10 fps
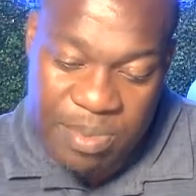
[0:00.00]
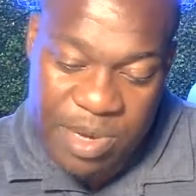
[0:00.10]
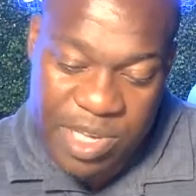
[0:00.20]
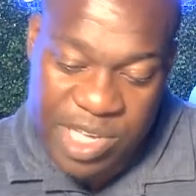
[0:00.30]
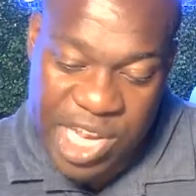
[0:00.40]

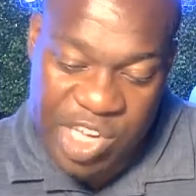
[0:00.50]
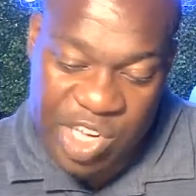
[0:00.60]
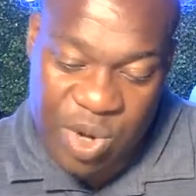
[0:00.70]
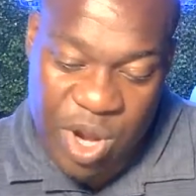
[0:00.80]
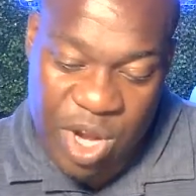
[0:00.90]

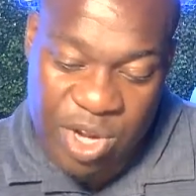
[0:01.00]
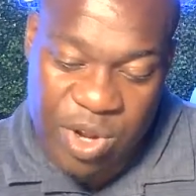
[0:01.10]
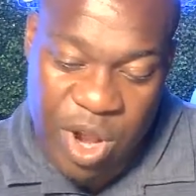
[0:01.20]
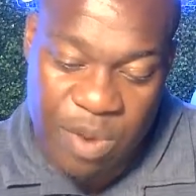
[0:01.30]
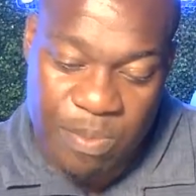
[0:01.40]
presentation
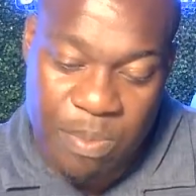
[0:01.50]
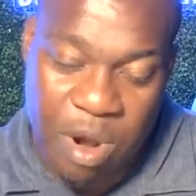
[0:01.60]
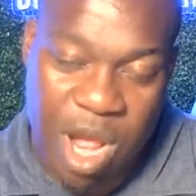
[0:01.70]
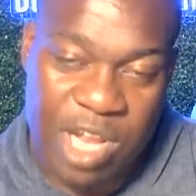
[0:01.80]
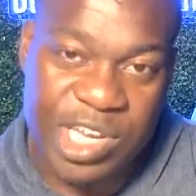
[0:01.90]
on
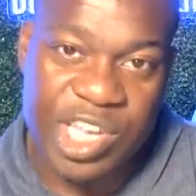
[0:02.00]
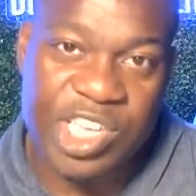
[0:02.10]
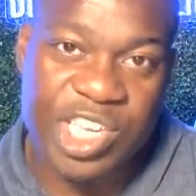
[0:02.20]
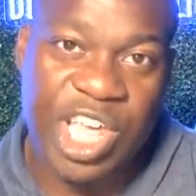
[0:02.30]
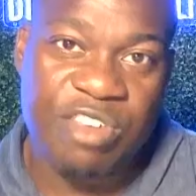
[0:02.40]
project
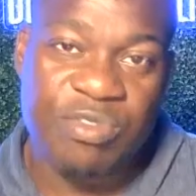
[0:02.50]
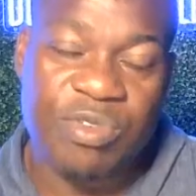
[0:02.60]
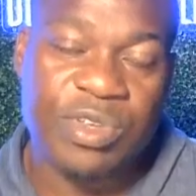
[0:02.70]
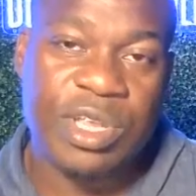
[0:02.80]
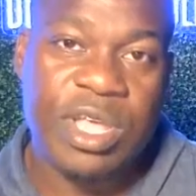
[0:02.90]

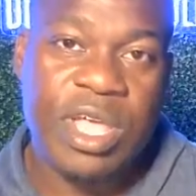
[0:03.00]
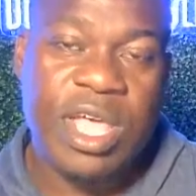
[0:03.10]
schedules.